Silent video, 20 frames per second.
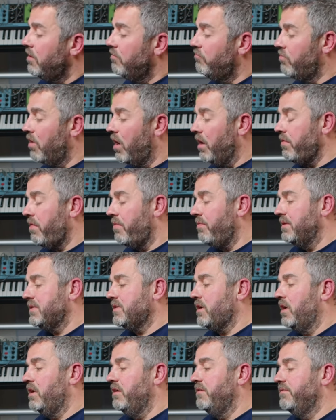rather than this
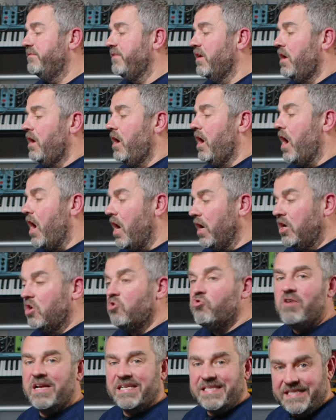kind of
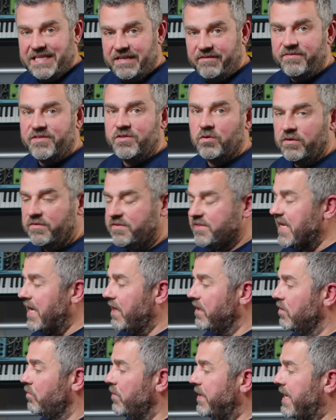aggressive sort of
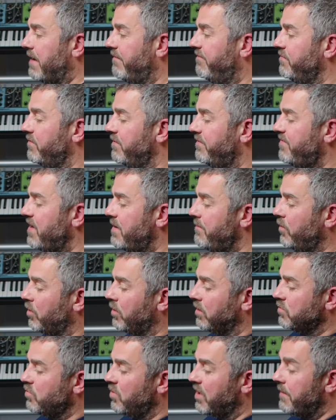sound that we get from the FET
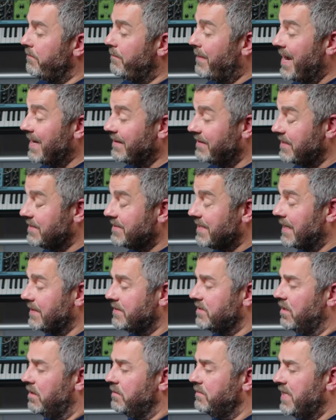models. When I back the attack
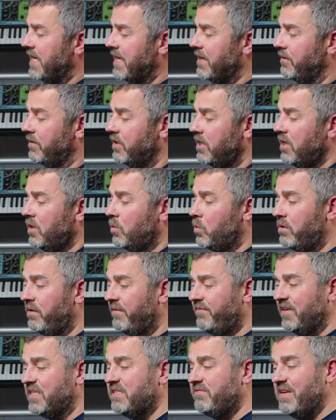time down, we're
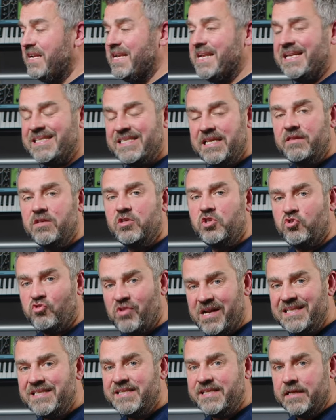effectively letting the
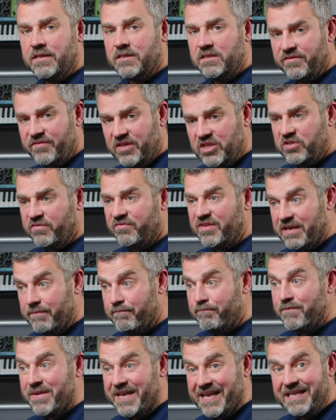transients of each of the
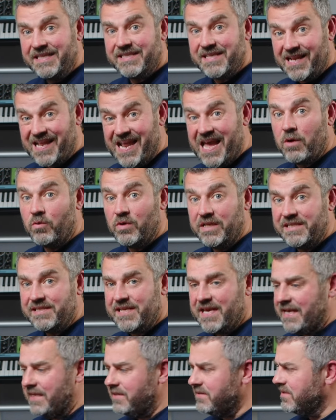biggest, loudest
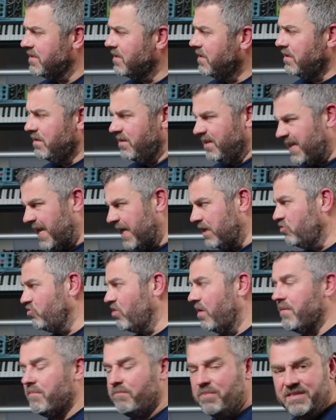hits, the kick
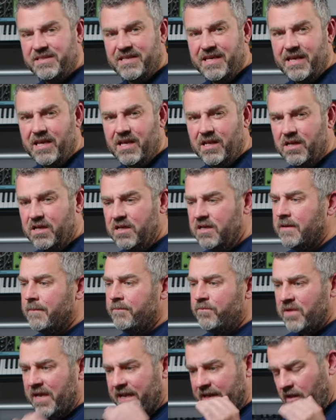drum in particular,
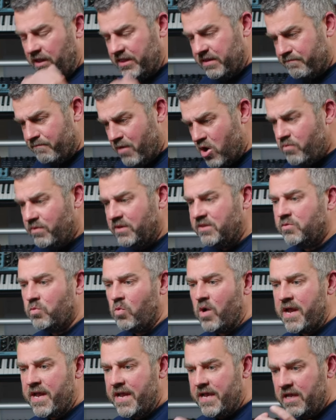and like the moments
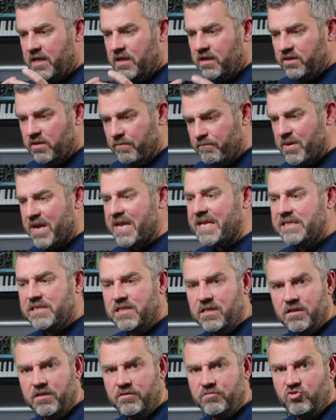where the bass
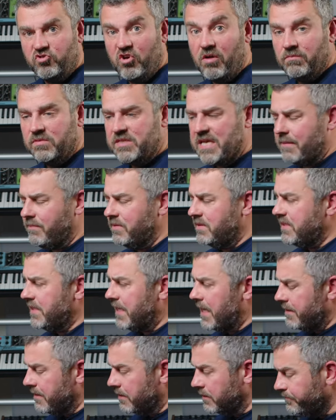and the drums happen
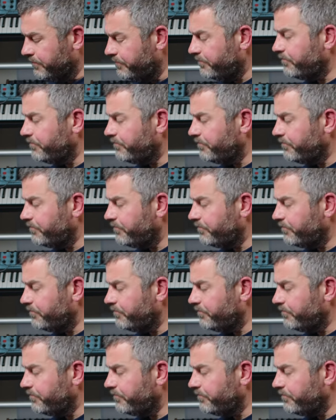together